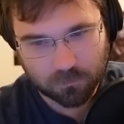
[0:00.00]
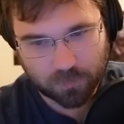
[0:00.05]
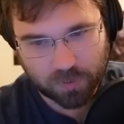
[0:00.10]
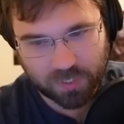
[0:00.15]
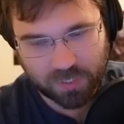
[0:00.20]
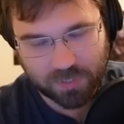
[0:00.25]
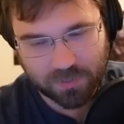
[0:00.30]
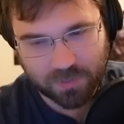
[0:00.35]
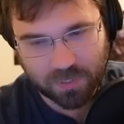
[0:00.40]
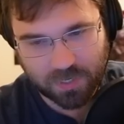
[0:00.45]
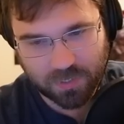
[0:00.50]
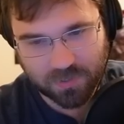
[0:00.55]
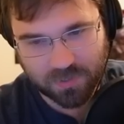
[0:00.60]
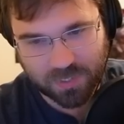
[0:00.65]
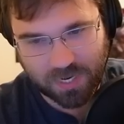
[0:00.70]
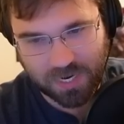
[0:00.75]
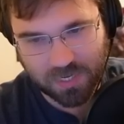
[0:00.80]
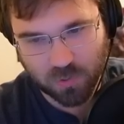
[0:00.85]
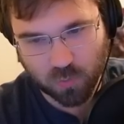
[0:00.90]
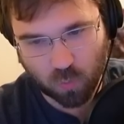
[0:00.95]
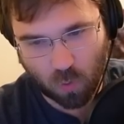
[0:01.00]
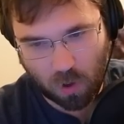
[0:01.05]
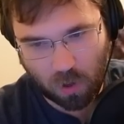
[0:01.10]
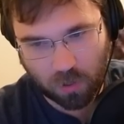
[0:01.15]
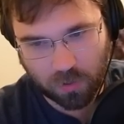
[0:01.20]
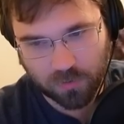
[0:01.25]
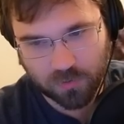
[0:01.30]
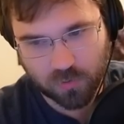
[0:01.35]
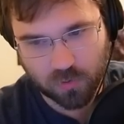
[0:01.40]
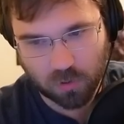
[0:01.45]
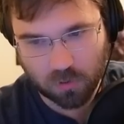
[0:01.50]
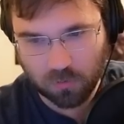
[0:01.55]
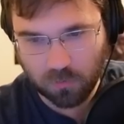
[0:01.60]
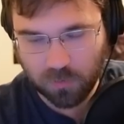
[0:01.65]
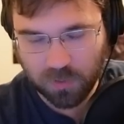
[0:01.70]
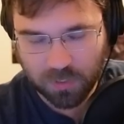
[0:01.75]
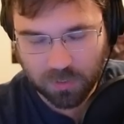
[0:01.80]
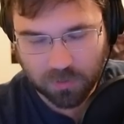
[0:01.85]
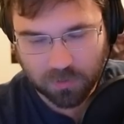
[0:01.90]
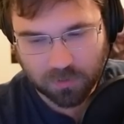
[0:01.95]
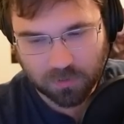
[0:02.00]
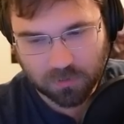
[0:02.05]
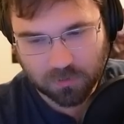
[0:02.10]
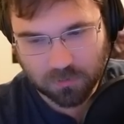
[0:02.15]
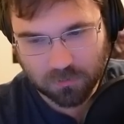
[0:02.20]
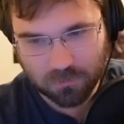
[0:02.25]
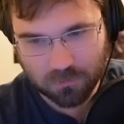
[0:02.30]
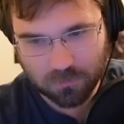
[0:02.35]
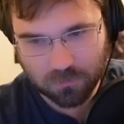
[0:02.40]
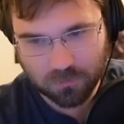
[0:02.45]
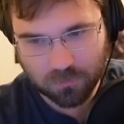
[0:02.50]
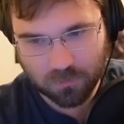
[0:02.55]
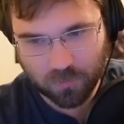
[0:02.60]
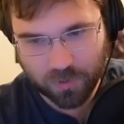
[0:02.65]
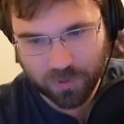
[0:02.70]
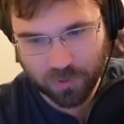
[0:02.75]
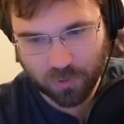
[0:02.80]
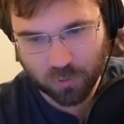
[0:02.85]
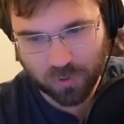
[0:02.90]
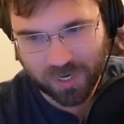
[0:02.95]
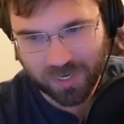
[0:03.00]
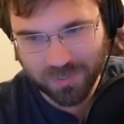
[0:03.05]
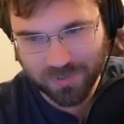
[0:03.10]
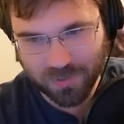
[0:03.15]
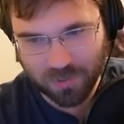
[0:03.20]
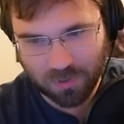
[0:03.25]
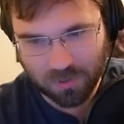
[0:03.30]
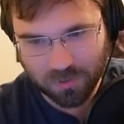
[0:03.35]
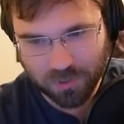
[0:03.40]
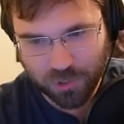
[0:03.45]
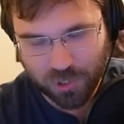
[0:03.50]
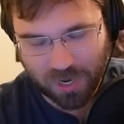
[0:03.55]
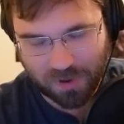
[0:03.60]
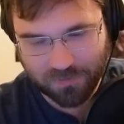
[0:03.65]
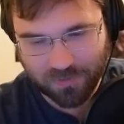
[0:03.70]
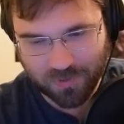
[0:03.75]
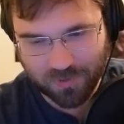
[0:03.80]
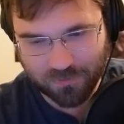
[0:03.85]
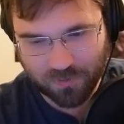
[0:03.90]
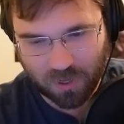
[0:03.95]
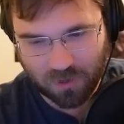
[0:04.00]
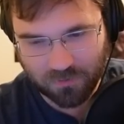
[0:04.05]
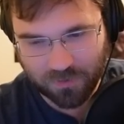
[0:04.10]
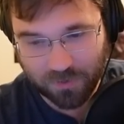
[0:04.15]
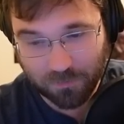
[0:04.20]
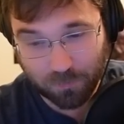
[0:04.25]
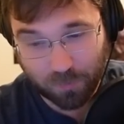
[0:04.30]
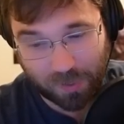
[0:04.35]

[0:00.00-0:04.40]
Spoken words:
But it is a stage 1, so with a grain of salt, because you have to evolve it.